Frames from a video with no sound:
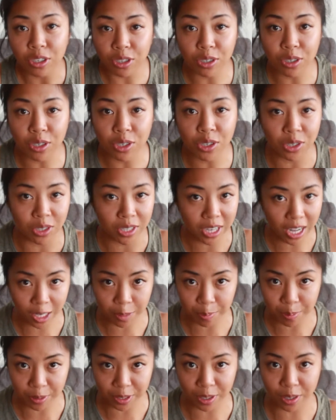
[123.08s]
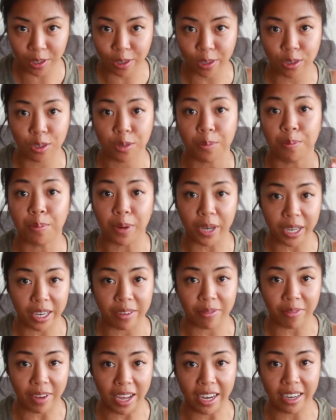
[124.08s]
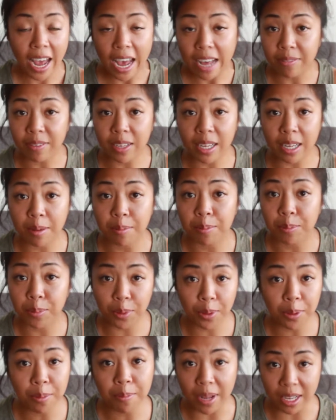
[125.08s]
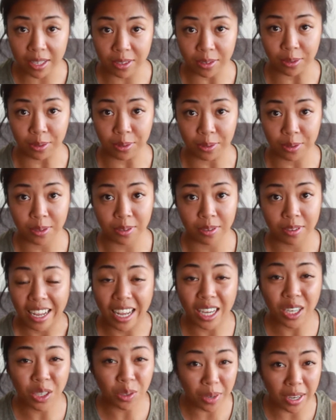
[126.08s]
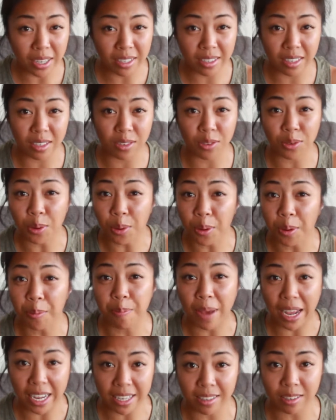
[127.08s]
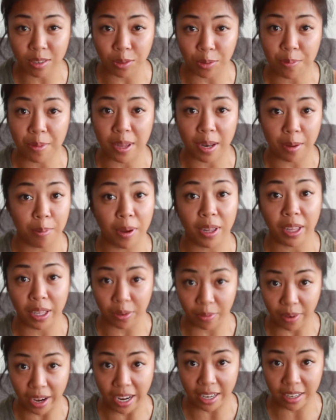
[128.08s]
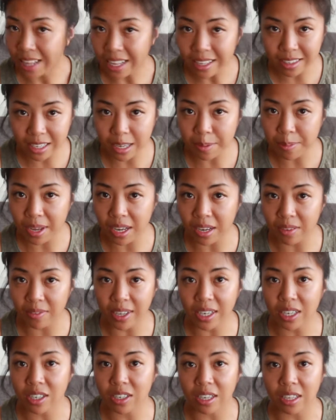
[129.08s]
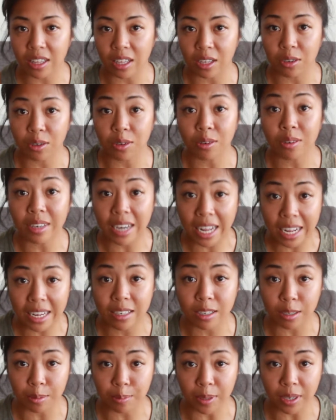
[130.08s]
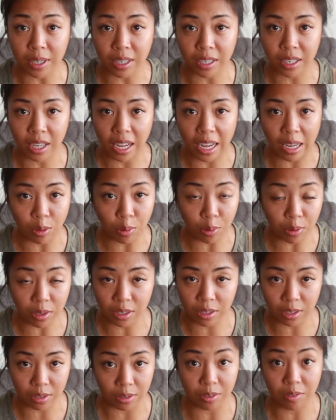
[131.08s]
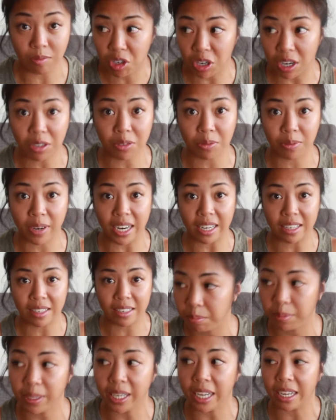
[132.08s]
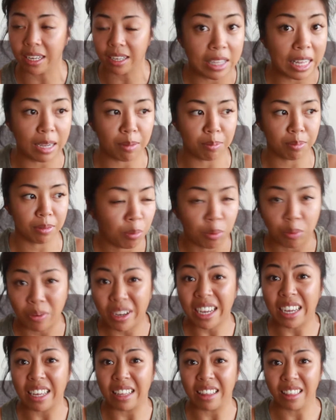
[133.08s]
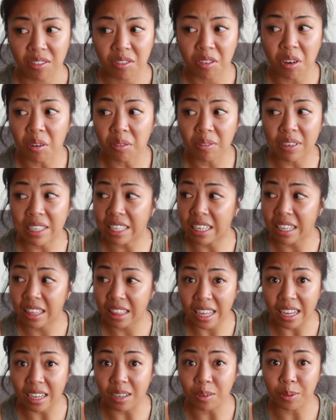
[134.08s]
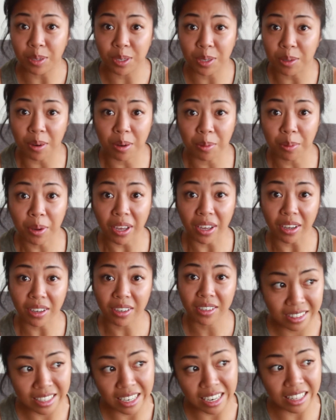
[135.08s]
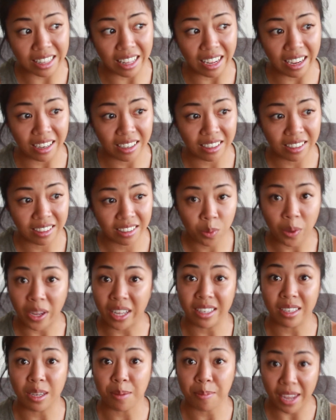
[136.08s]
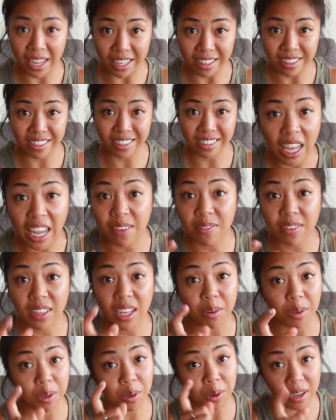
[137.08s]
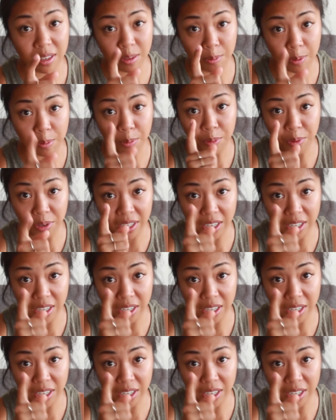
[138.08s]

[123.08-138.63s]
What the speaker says: huge on helping you lose body fat. Having more muscles increases your basal metabolic rate. That's the amount of energy that you need to burn in order to just rest, blink, sleep, breathe, not really think when you're at work, sitting there, tweeting your mates. Even that requires a bit more